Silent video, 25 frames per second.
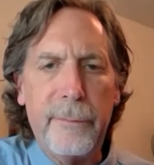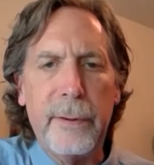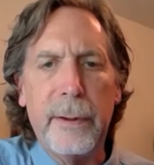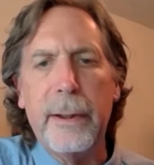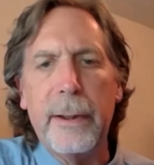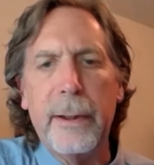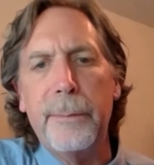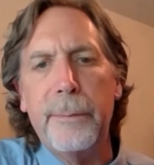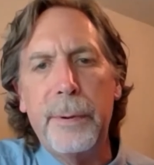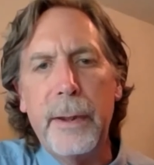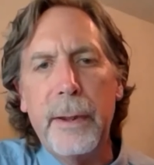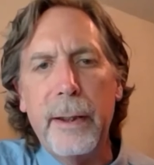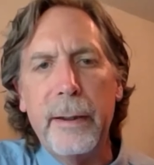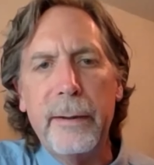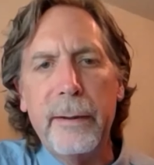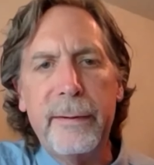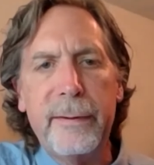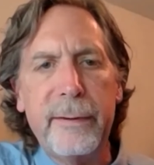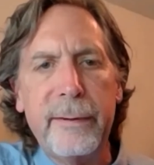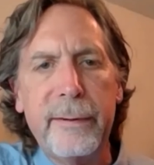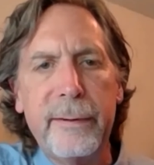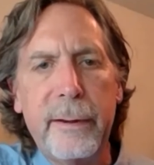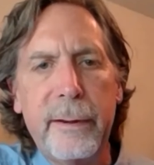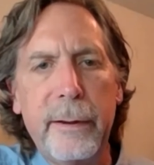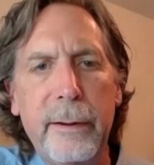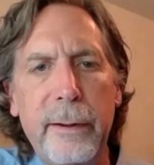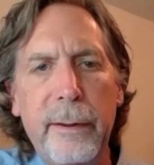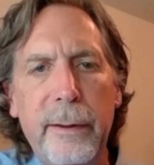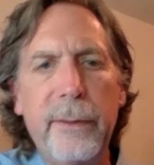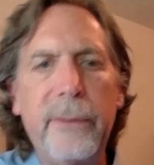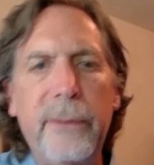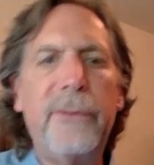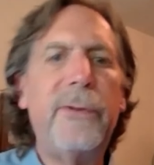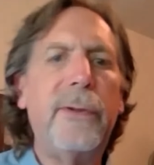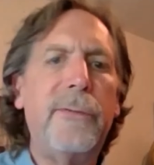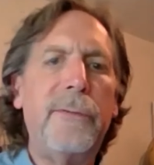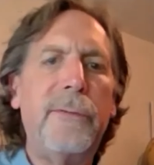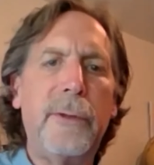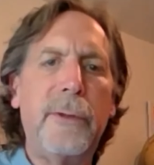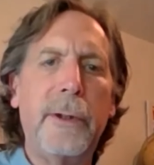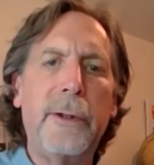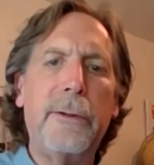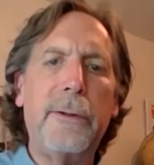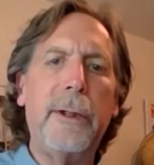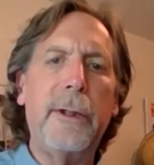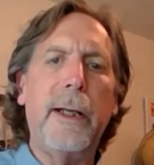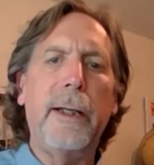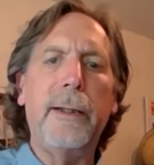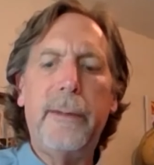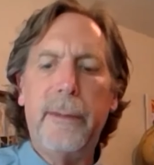and a place is conducive to
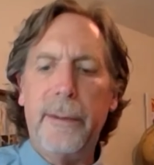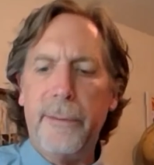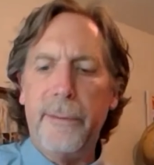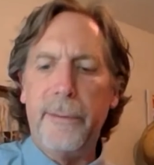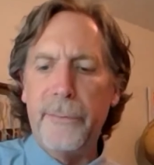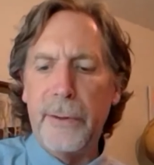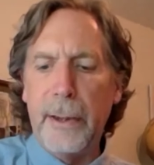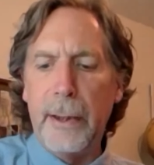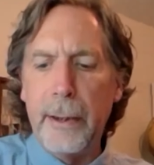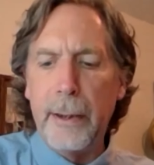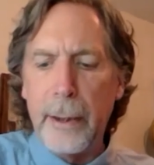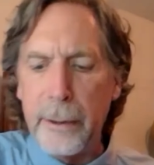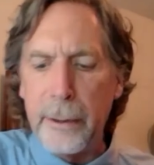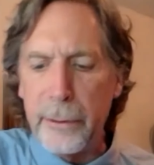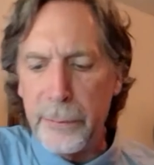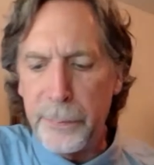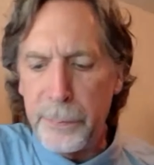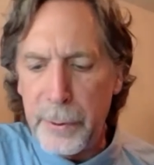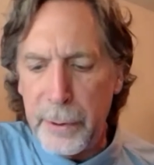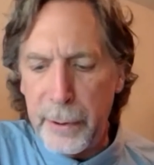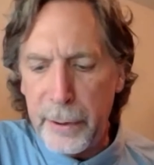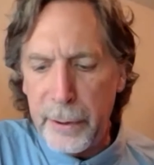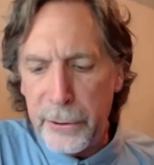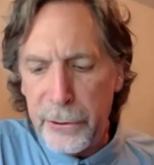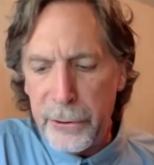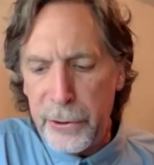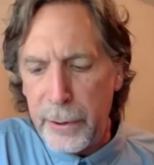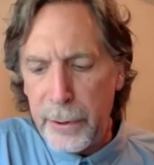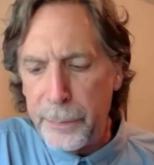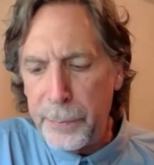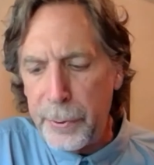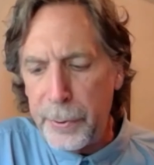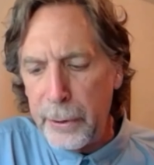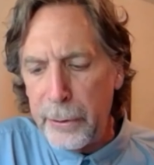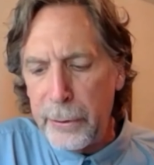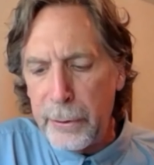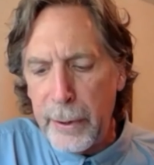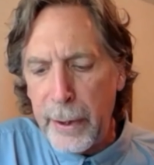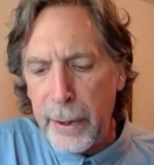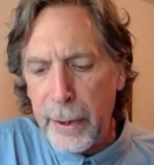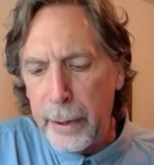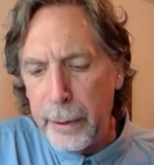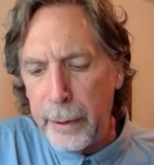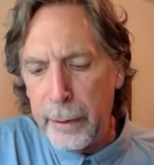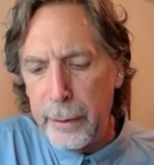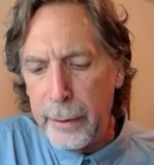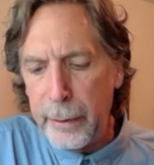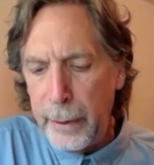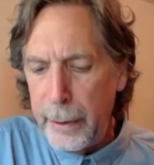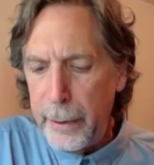creativity and entrepreneurship and
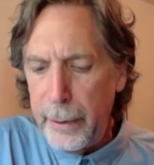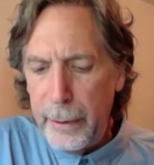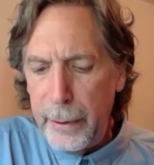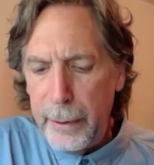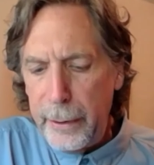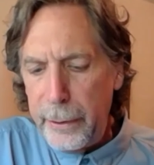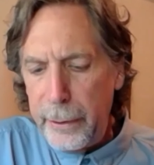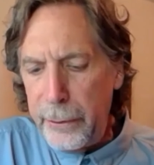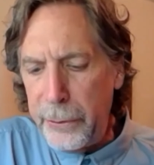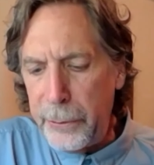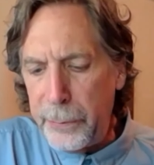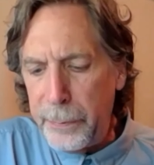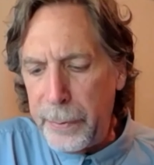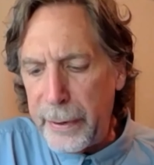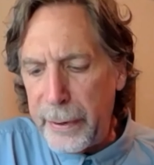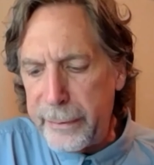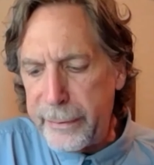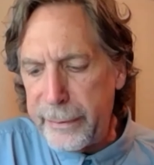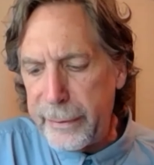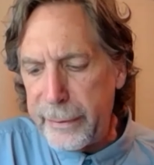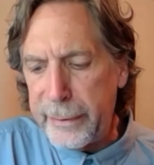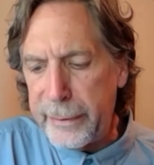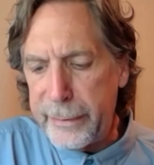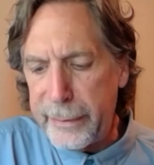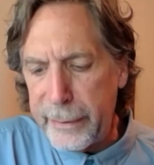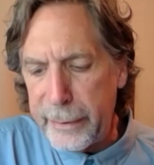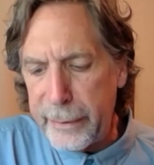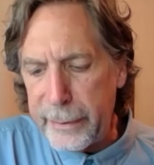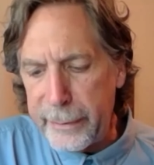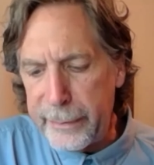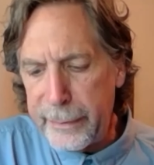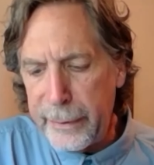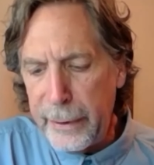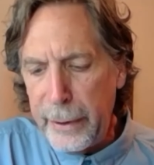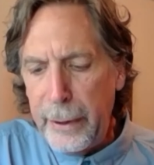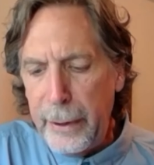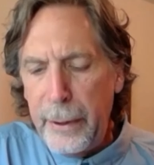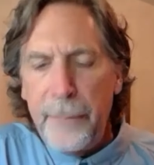creating new businesses.